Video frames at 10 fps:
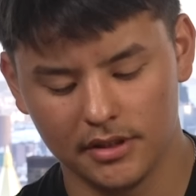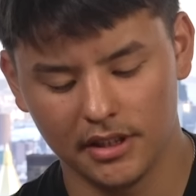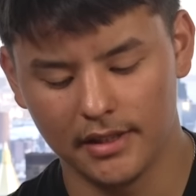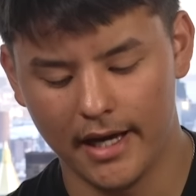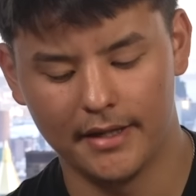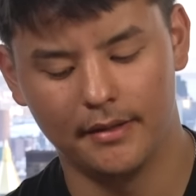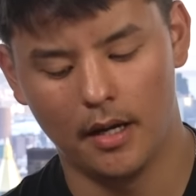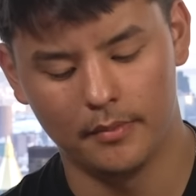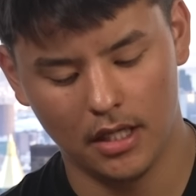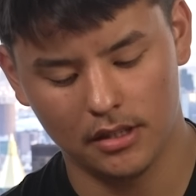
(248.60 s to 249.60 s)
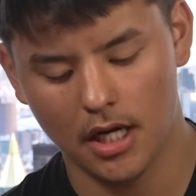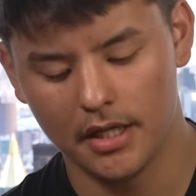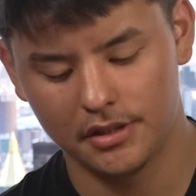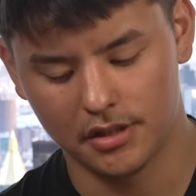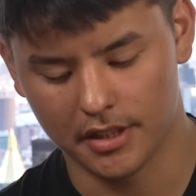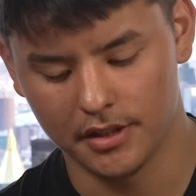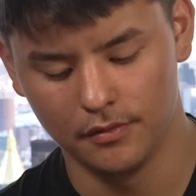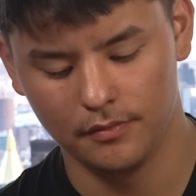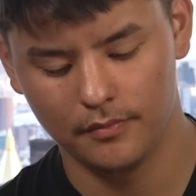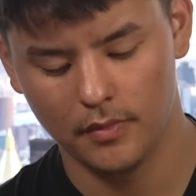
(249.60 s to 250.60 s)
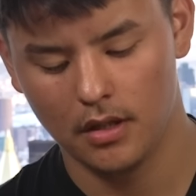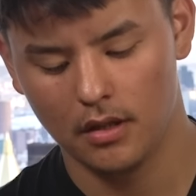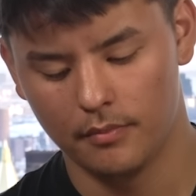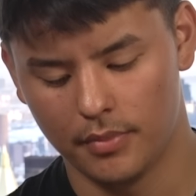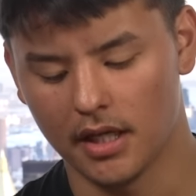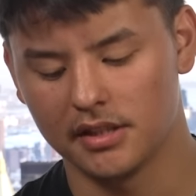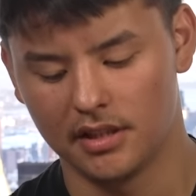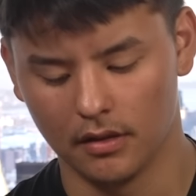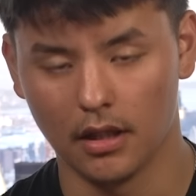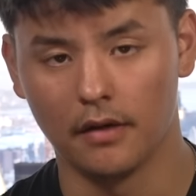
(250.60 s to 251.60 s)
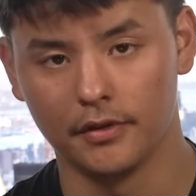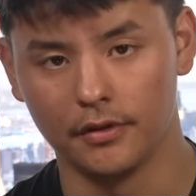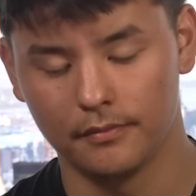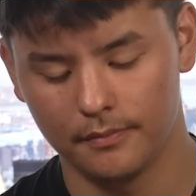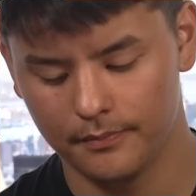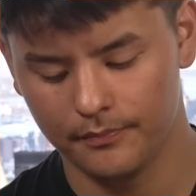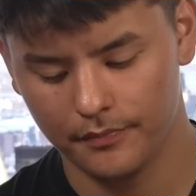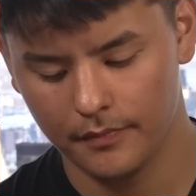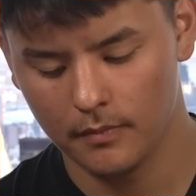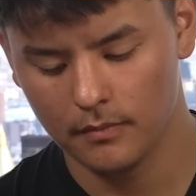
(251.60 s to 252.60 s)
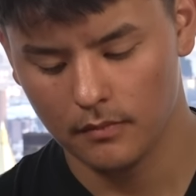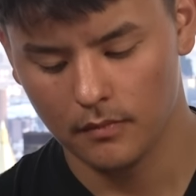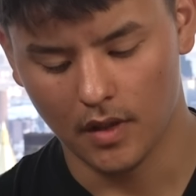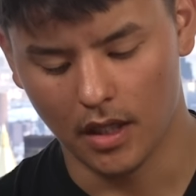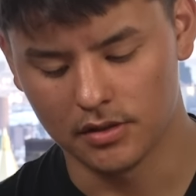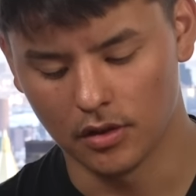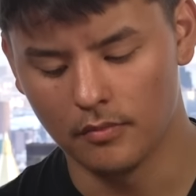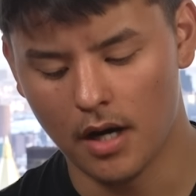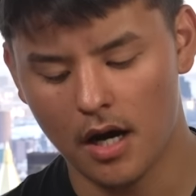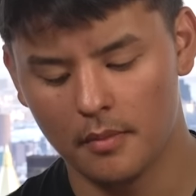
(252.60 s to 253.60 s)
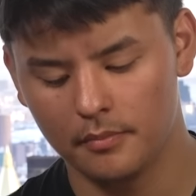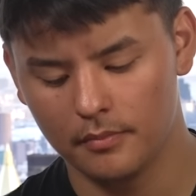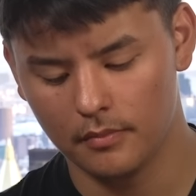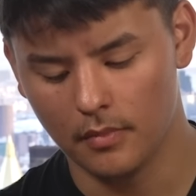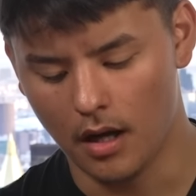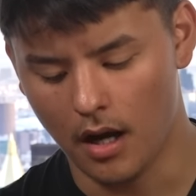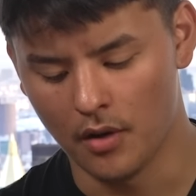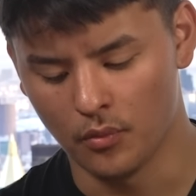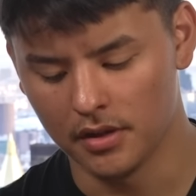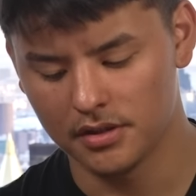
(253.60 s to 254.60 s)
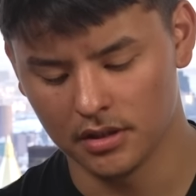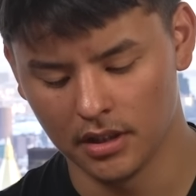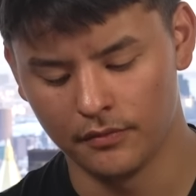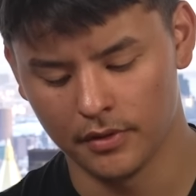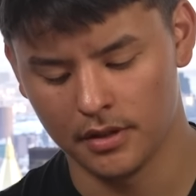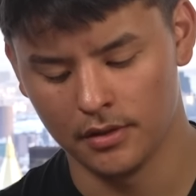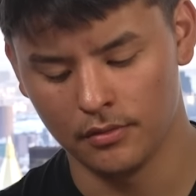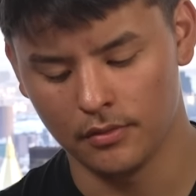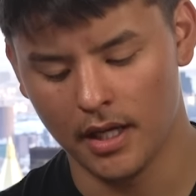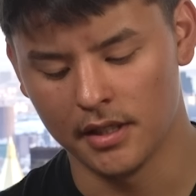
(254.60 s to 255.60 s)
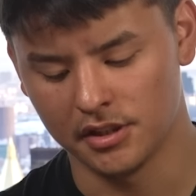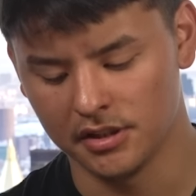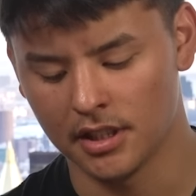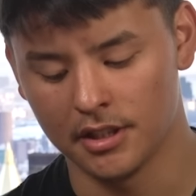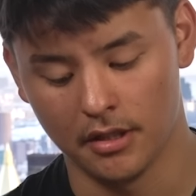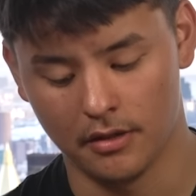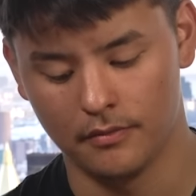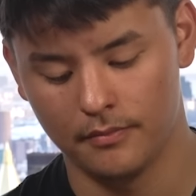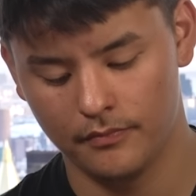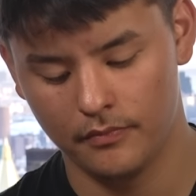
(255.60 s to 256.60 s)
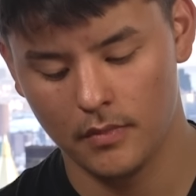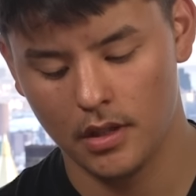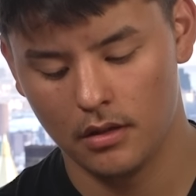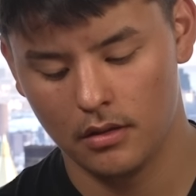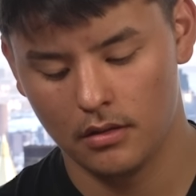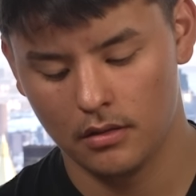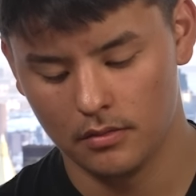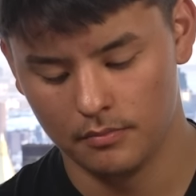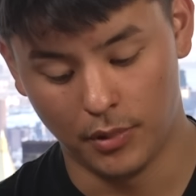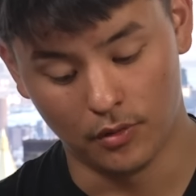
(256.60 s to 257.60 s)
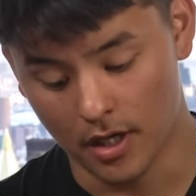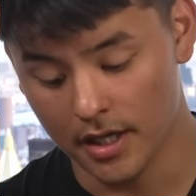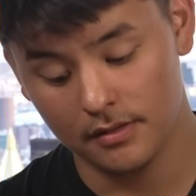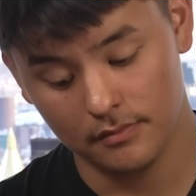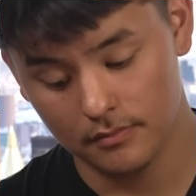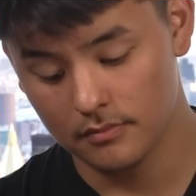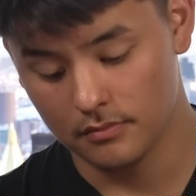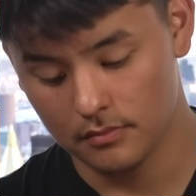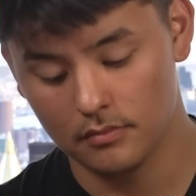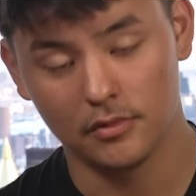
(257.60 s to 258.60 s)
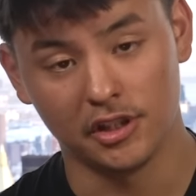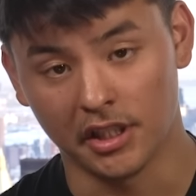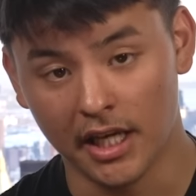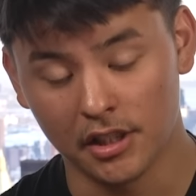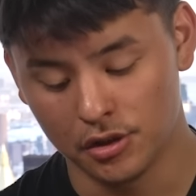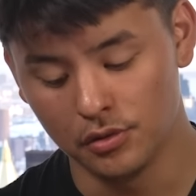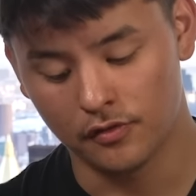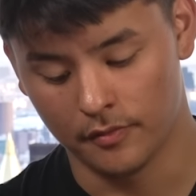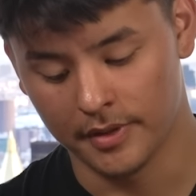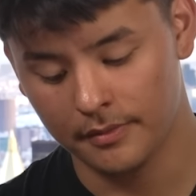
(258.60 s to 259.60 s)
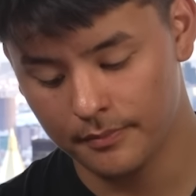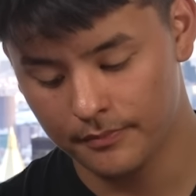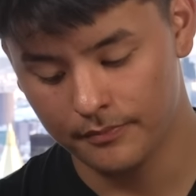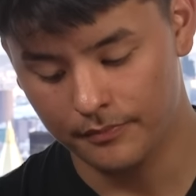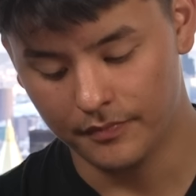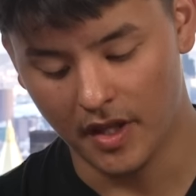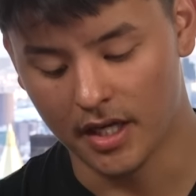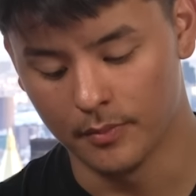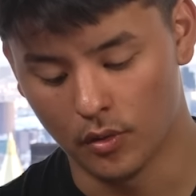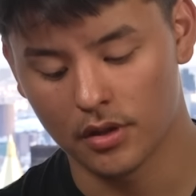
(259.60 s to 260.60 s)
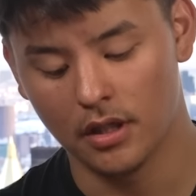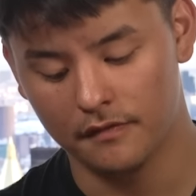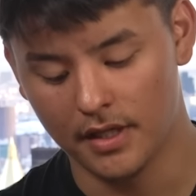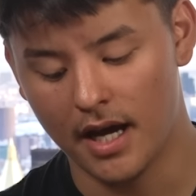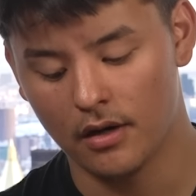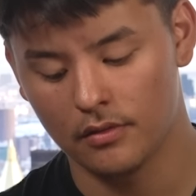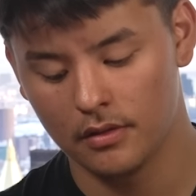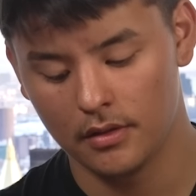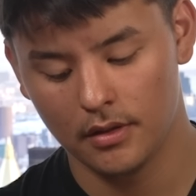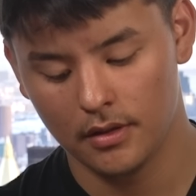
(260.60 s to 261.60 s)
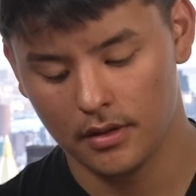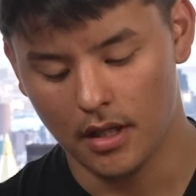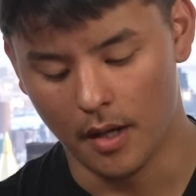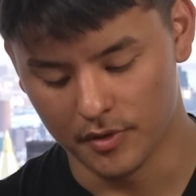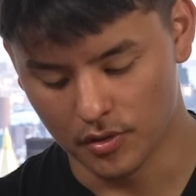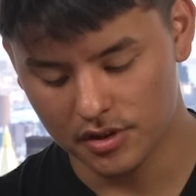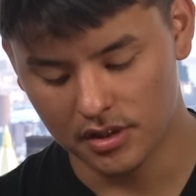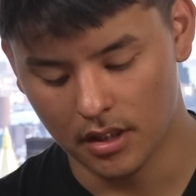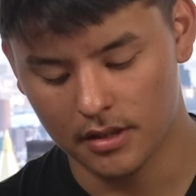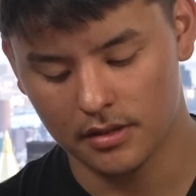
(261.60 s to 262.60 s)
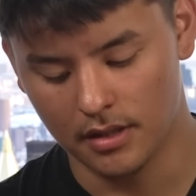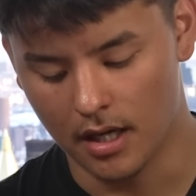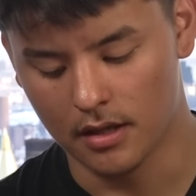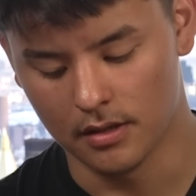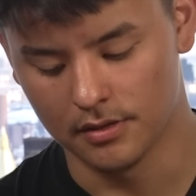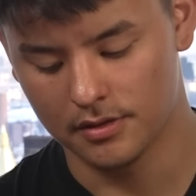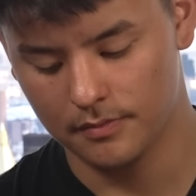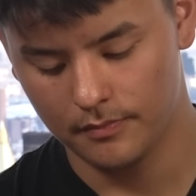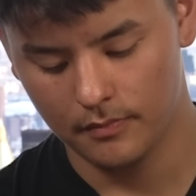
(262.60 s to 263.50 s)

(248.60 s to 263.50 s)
Dear Dad, I'm not trying to trick you, but I still love you. I told Mom I want to live with you, and she said no. But right, she can't choose for me, and I'm old enough now. I'm your son, not hers.